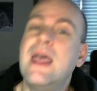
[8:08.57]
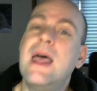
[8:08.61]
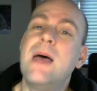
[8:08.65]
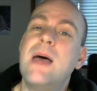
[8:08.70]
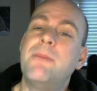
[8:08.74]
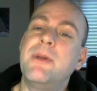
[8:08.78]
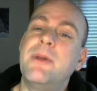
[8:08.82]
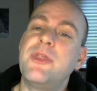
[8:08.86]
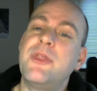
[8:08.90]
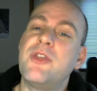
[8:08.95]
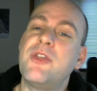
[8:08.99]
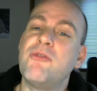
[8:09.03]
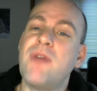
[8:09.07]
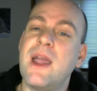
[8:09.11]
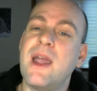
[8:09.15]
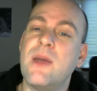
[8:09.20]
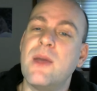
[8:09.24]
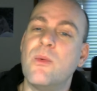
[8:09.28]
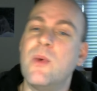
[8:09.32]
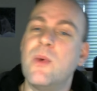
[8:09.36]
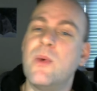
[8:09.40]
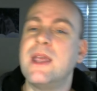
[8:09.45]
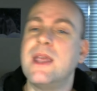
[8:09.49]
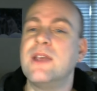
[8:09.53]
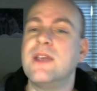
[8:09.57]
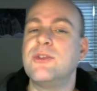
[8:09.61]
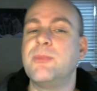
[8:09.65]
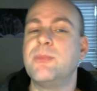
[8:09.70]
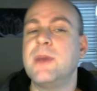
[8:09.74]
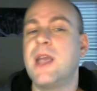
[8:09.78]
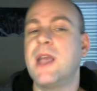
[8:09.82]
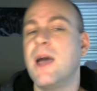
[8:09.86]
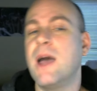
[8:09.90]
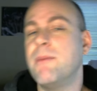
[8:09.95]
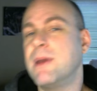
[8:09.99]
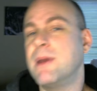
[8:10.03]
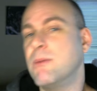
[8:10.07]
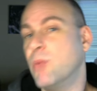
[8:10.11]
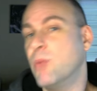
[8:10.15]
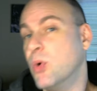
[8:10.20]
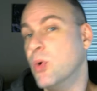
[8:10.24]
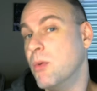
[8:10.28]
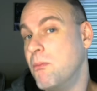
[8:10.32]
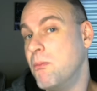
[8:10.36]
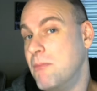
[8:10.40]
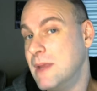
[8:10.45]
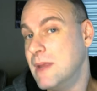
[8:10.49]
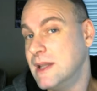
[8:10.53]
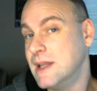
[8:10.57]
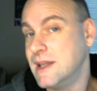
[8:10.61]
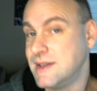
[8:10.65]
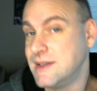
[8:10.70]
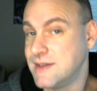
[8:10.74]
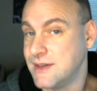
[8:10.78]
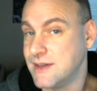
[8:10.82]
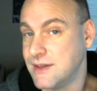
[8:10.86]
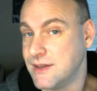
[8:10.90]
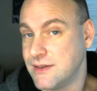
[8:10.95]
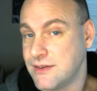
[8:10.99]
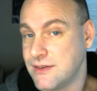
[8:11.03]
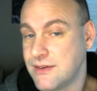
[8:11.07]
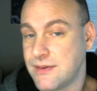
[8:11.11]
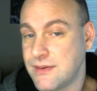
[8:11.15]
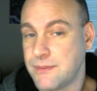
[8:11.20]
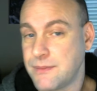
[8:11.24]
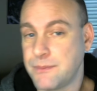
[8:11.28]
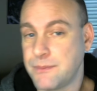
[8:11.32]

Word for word: but the right wing is becoming more militant.